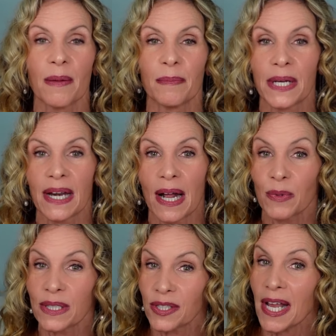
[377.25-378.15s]
but I
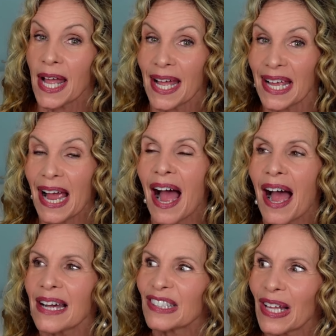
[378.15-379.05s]
would say
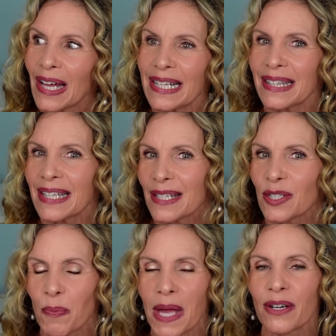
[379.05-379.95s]
I like these
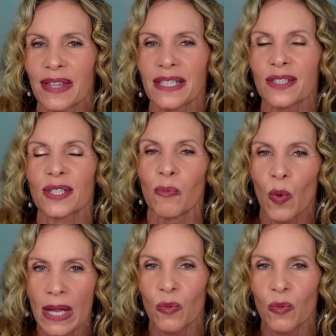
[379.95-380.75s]
better than some Wet